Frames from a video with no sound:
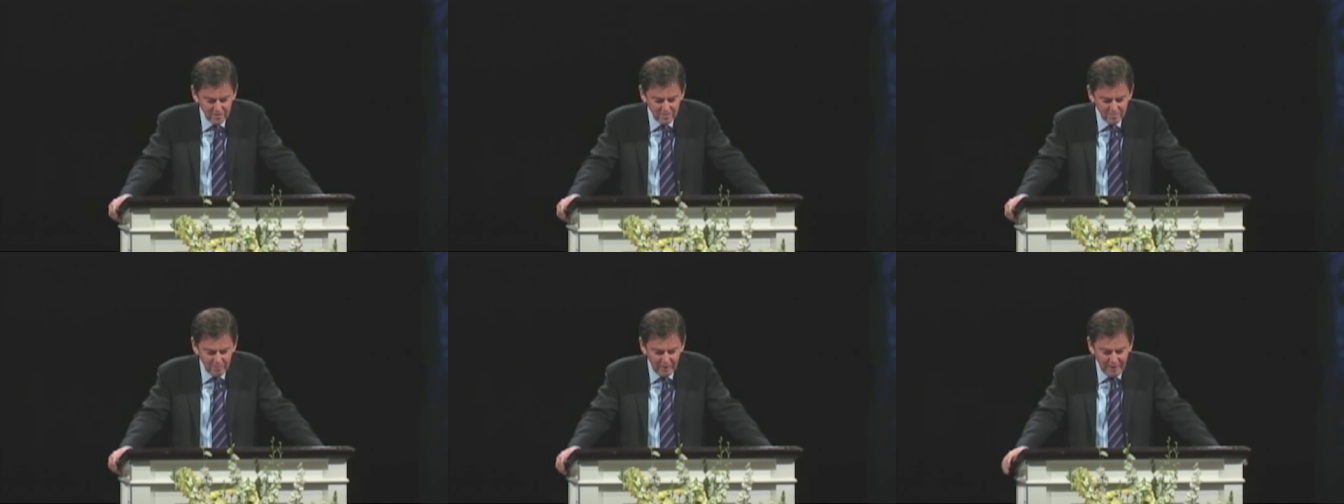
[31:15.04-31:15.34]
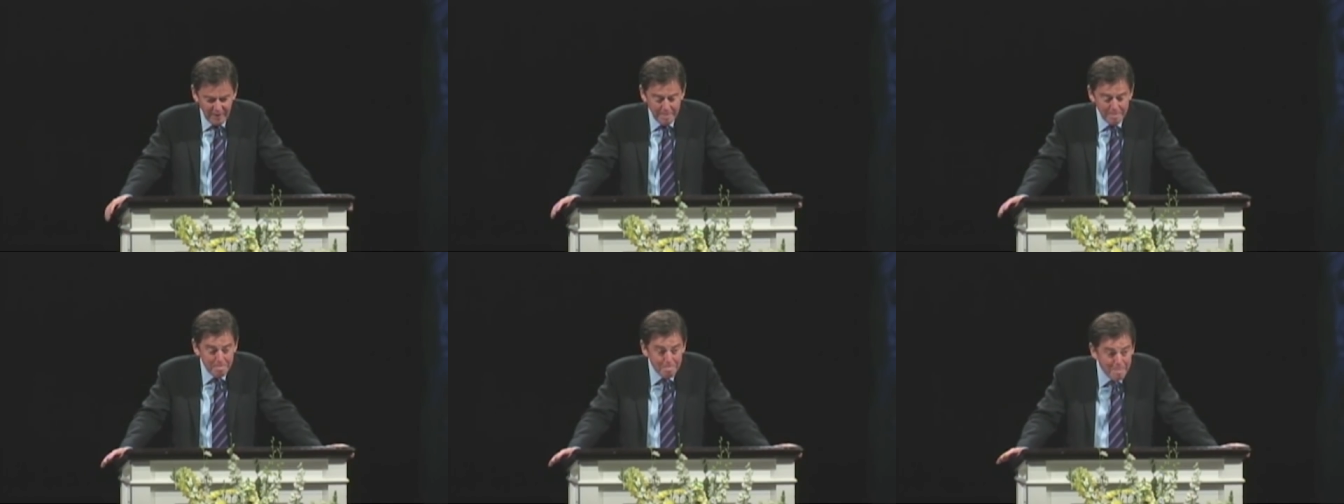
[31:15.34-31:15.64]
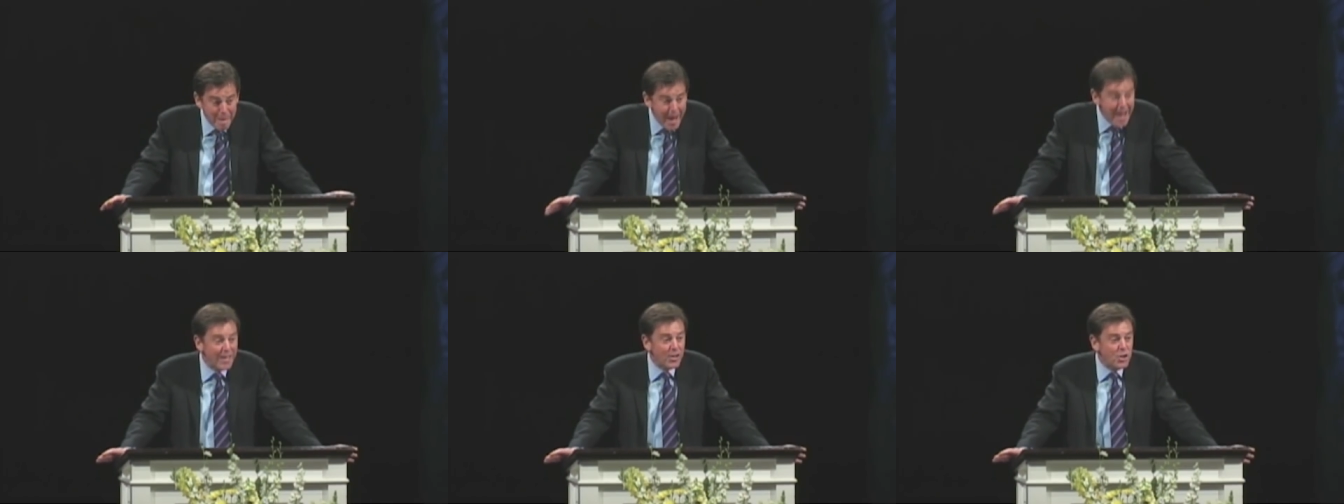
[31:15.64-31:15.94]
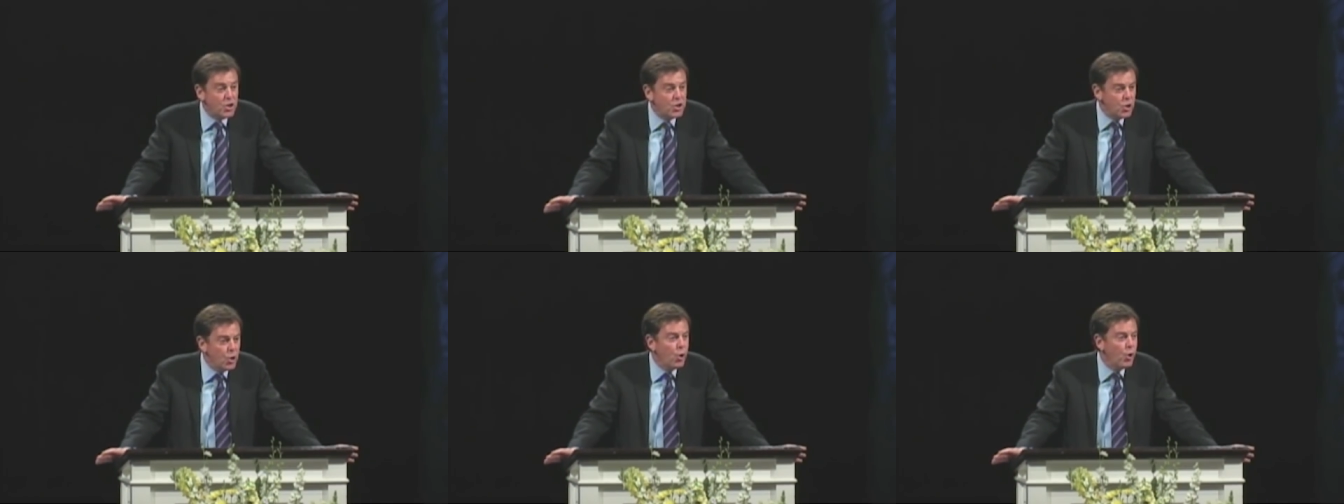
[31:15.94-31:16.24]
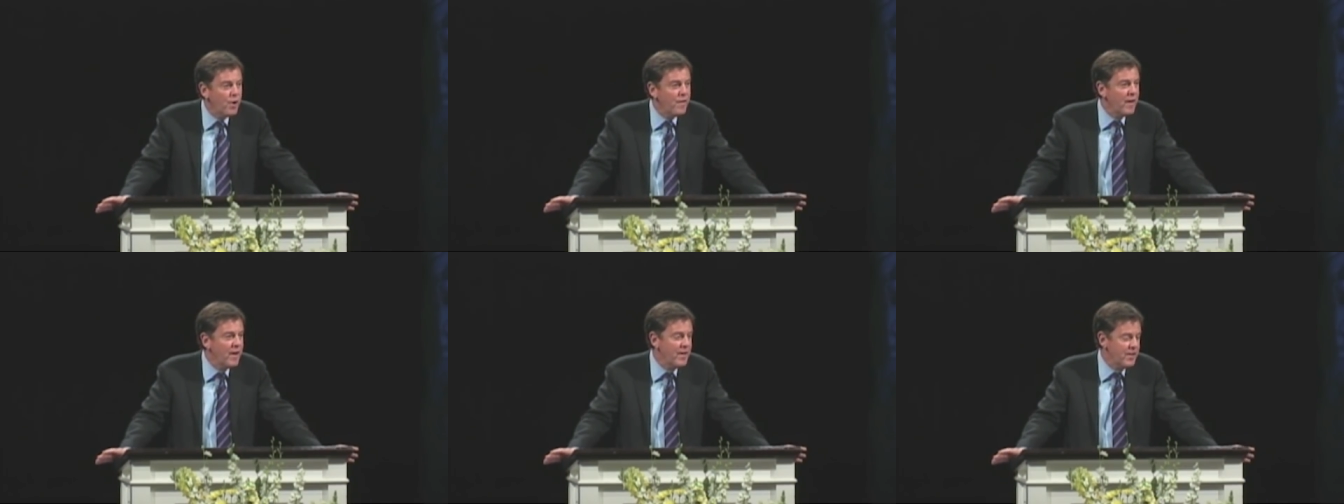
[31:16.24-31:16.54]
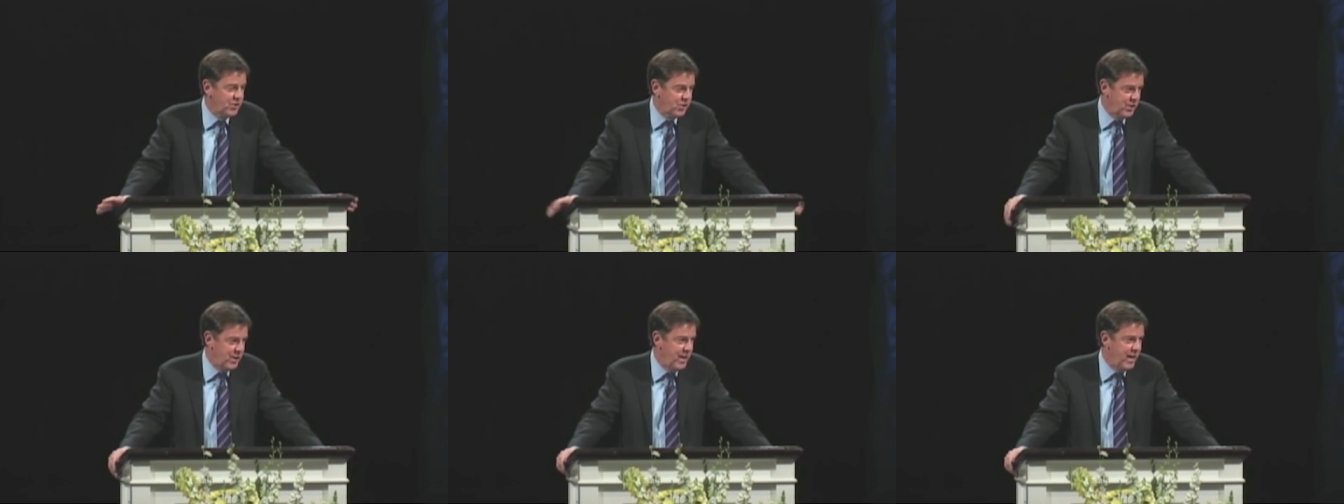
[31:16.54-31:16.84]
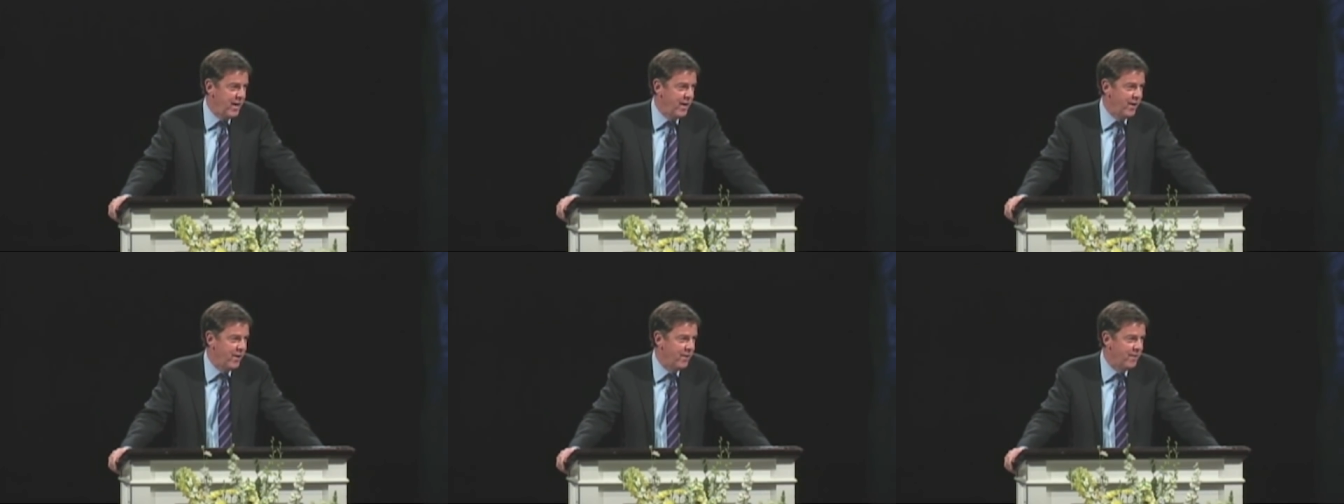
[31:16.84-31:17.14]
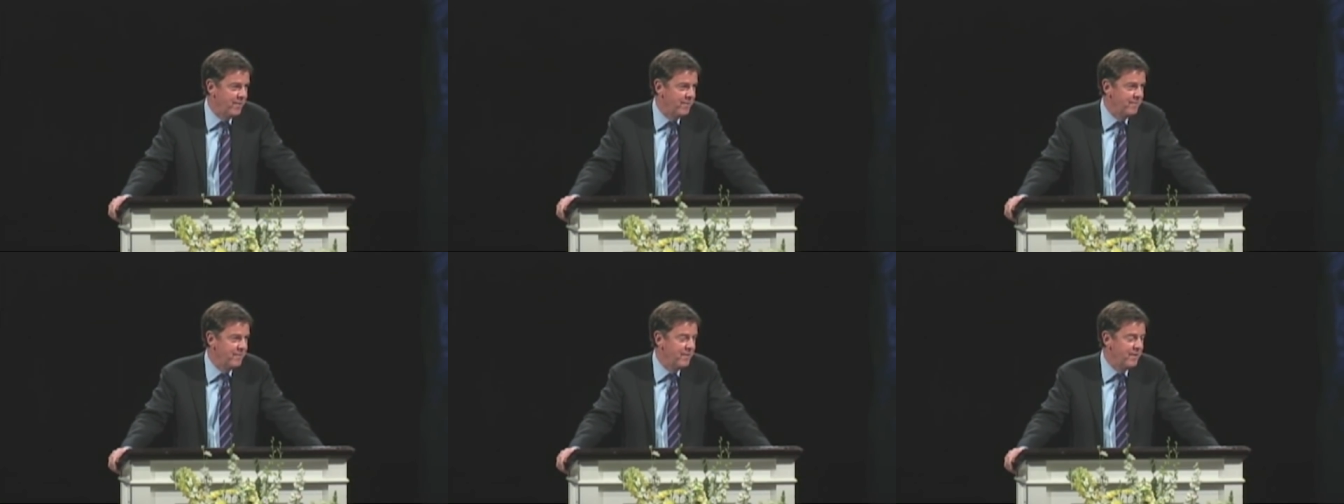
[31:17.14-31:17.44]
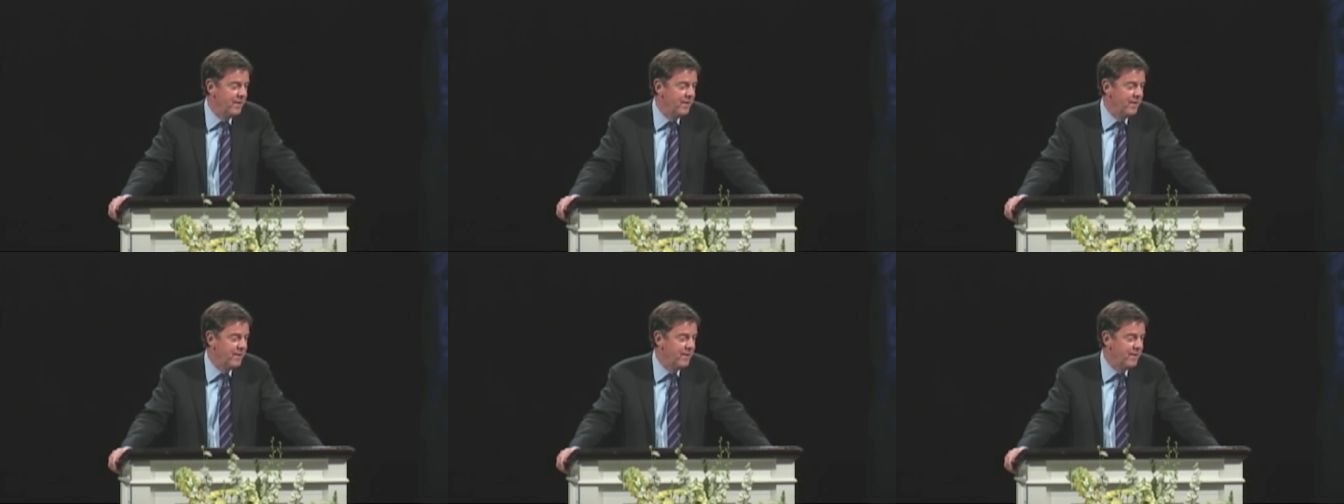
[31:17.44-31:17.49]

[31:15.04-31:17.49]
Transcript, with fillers: But they make sure that it's there.